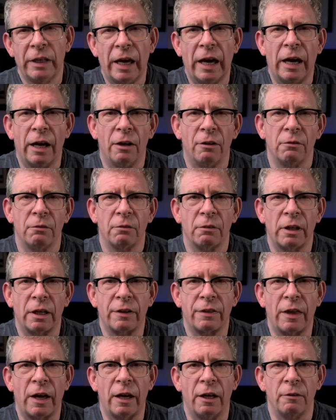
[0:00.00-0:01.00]
Yeah,
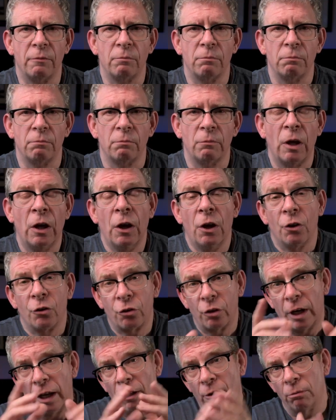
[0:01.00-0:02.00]
like that.
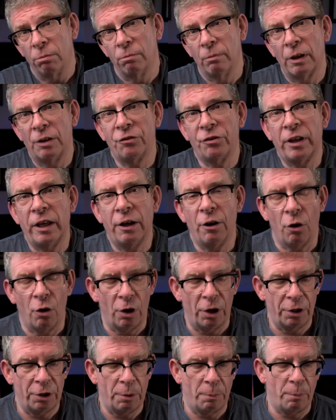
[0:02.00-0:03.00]
So now, let's get
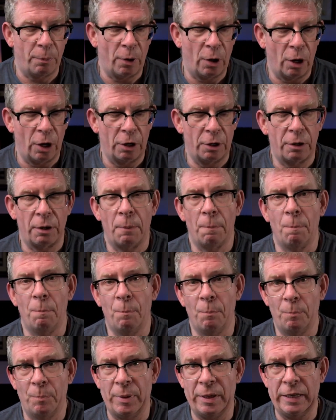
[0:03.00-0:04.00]
on to Part
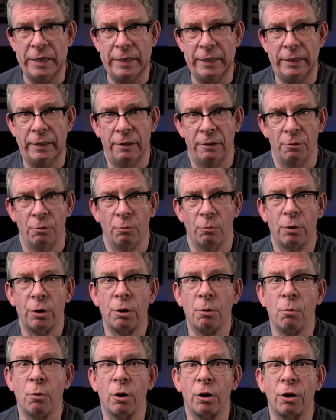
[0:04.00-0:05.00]
B,
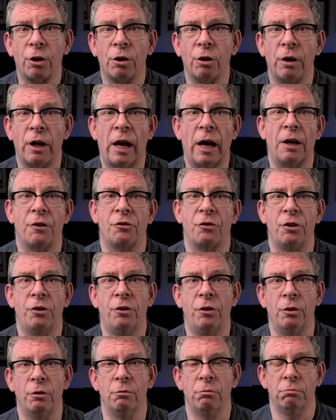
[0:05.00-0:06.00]
where the worker has to
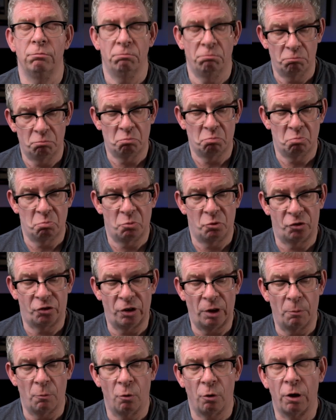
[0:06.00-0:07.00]
do
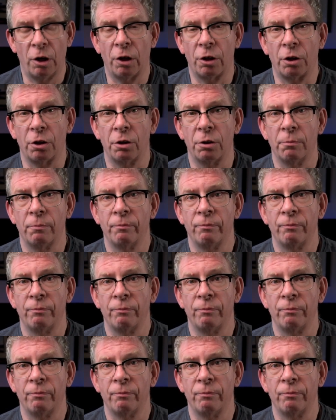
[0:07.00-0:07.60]
some work.